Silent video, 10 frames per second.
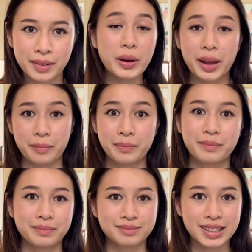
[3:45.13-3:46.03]
Okay,
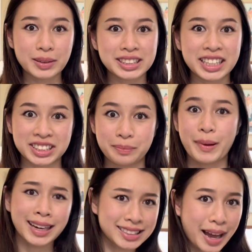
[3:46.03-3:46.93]
that was a tangent,
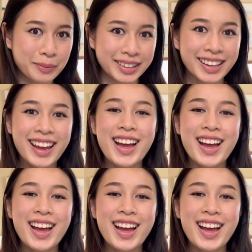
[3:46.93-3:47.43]
back to Kaplan.